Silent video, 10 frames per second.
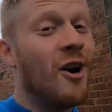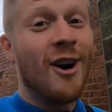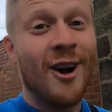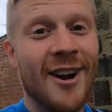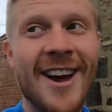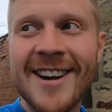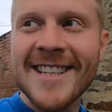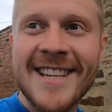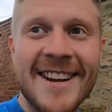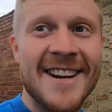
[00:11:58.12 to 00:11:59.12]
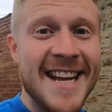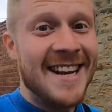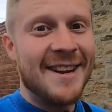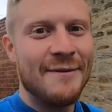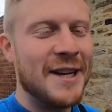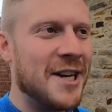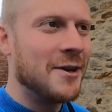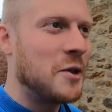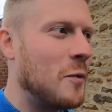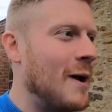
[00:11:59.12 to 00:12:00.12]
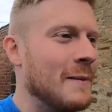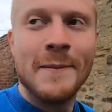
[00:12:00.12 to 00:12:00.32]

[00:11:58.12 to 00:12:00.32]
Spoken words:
God, like I said, I needed a video to wet.